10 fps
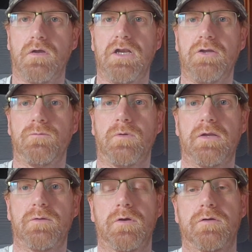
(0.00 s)
Hello
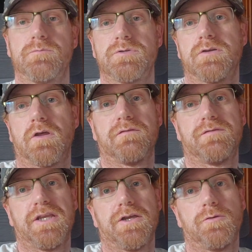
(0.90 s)
and welcome to another
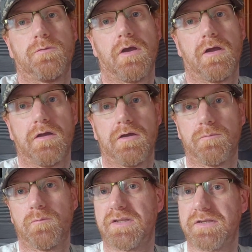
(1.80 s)
video
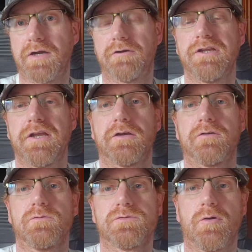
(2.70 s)
with Gary at
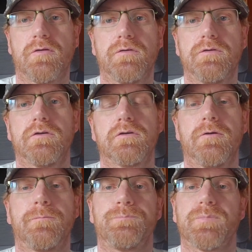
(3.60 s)

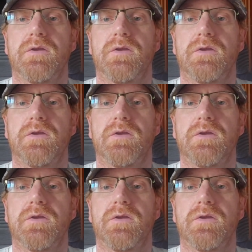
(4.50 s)
Coolsmartphone.com.